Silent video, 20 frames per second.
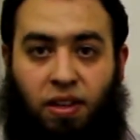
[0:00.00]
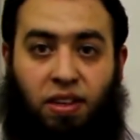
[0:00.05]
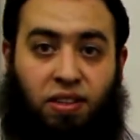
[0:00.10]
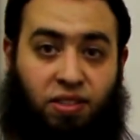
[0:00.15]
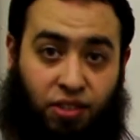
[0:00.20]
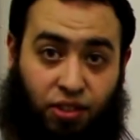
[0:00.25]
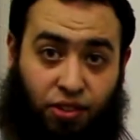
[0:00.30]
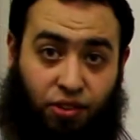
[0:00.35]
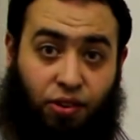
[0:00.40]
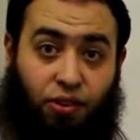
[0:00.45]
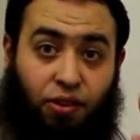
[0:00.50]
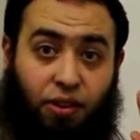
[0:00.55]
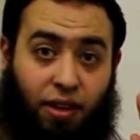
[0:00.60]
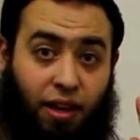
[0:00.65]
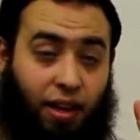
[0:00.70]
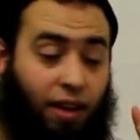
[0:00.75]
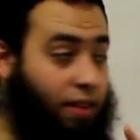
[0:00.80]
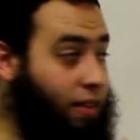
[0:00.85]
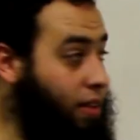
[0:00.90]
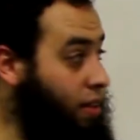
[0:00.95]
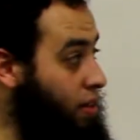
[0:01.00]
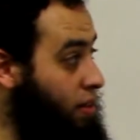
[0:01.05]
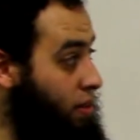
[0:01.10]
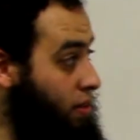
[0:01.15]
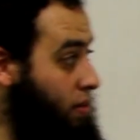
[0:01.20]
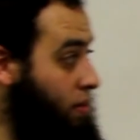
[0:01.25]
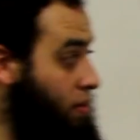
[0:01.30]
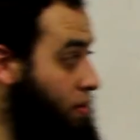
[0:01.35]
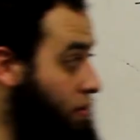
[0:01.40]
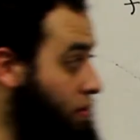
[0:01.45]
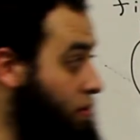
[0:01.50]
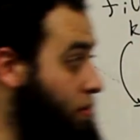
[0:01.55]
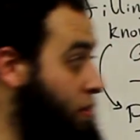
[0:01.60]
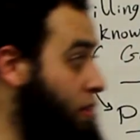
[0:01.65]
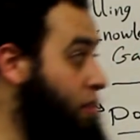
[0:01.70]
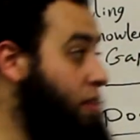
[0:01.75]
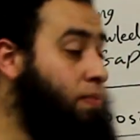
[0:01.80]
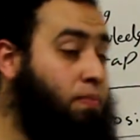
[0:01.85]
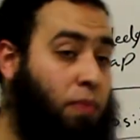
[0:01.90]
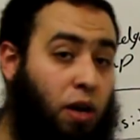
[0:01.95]
Single reality,
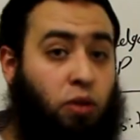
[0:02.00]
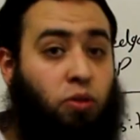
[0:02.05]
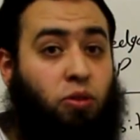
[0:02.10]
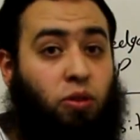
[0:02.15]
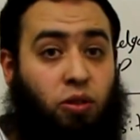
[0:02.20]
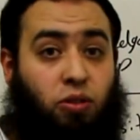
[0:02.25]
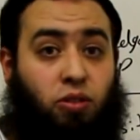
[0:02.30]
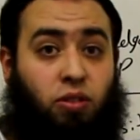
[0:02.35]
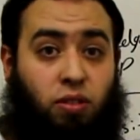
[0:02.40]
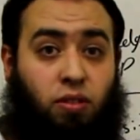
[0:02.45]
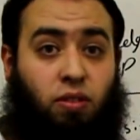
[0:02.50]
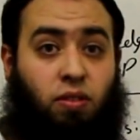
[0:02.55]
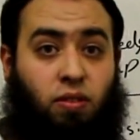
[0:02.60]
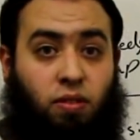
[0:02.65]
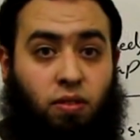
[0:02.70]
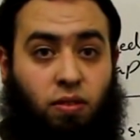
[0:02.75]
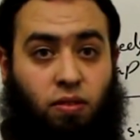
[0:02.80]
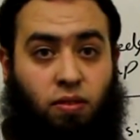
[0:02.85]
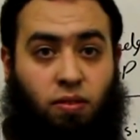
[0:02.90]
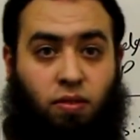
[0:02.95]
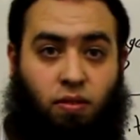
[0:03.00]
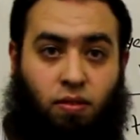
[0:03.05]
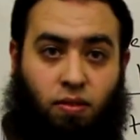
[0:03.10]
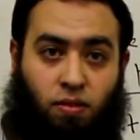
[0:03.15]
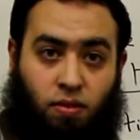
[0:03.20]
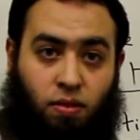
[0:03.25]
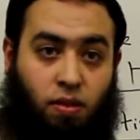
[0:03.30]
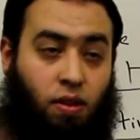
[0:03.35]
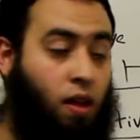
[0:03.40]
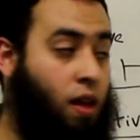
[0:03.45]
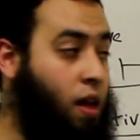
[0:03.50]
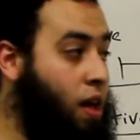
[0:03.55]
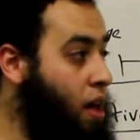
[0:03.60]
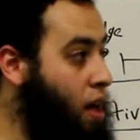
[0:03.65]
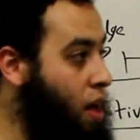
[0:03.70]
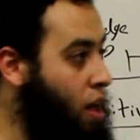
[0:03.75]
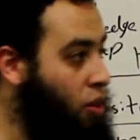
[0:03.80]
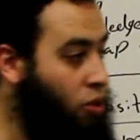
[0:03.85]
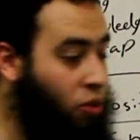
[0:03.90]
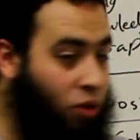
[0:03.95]
this is my ontology.
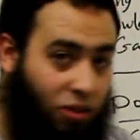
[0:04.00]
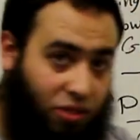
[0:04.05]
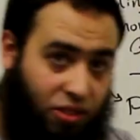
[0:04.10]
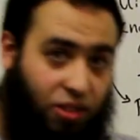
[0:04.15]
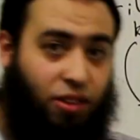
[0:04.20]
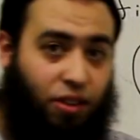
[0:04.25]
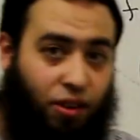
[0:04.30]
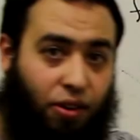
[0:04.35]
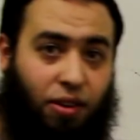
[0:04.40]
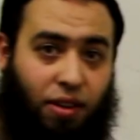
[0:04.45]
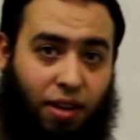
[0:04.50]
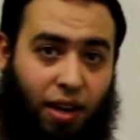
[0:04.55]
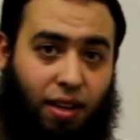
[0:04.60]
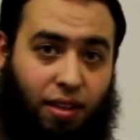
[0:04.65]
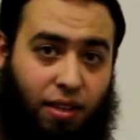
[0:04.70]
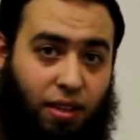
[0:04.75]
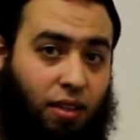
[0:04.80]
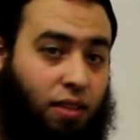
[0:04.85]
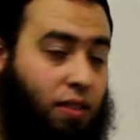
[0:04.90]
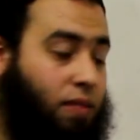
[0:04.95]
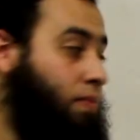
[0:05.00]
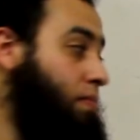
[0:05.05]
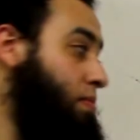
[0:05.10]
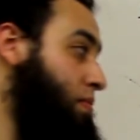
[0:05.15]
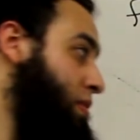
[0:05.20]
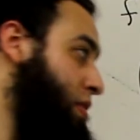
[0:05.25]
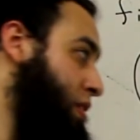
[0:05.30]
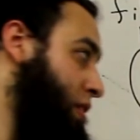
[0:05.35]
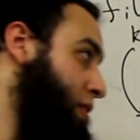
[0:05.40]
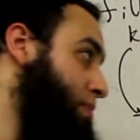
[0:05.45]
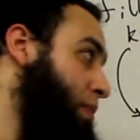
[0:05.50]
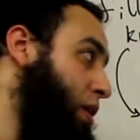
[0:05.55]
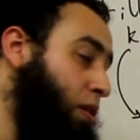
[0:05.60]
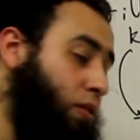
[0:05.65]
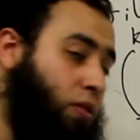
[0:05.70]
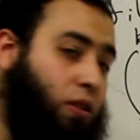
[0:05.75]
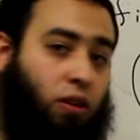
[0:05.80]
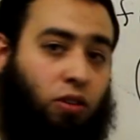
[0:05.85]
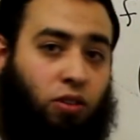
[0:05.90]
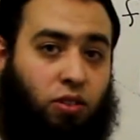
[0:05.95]
No single reality, this is my
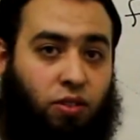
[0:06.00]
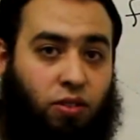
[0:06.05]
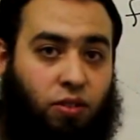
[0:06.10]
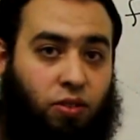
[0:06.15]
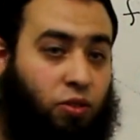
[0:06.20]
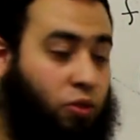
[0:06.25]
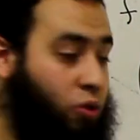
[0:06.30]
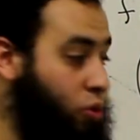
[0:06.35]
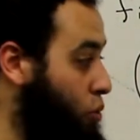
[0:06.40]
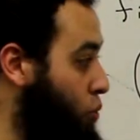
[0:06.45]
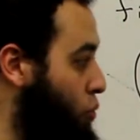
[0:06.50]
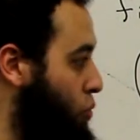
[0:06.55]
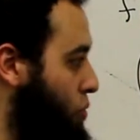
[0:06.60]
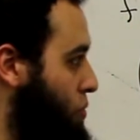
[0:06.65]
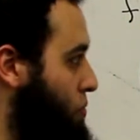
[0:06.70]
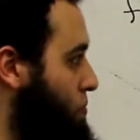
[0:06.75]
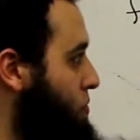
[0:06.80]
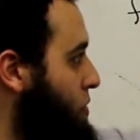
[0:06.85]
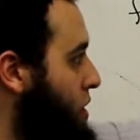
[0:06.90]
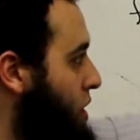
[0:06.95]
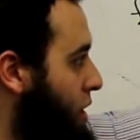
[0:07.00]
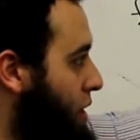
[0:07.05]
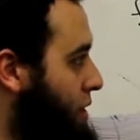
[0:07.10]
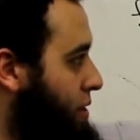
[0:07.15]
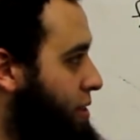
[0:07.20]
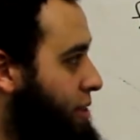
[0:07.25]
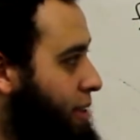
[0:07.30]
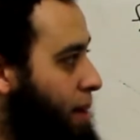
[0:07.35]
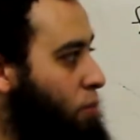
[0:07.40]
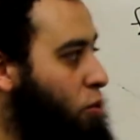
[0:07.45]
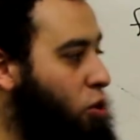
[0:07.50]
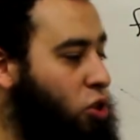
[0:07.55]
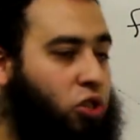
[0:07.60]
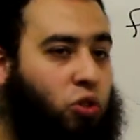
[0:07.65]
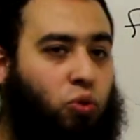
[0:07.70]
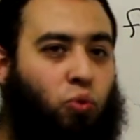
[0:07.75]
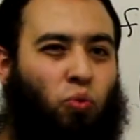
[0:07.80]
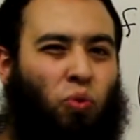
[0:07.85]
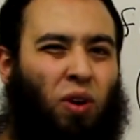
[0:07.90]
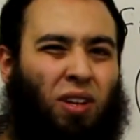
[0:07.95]
ontology. So, in this
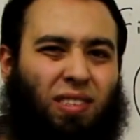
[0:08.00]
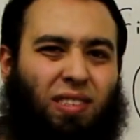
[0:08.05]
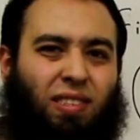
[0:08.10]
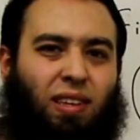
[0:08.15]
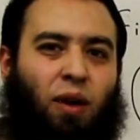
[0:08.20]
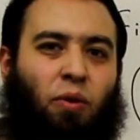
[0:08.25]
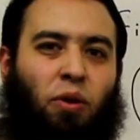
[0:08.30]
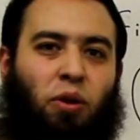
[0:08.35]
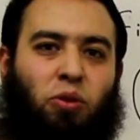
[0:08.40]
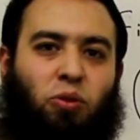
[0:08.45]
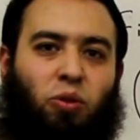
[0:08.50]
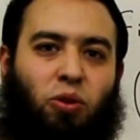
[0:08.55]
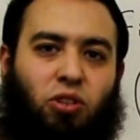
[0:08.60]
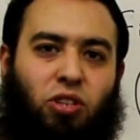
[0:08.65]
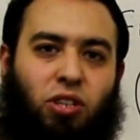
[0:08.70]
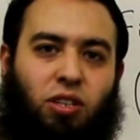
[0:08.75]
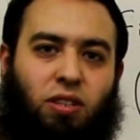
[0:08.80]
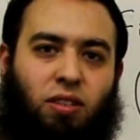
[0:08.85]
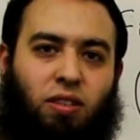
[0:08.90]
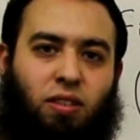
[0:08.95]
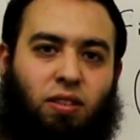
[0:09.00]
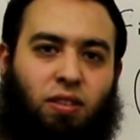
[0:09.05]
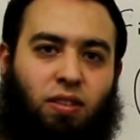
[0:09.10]
approach, what's our ontology?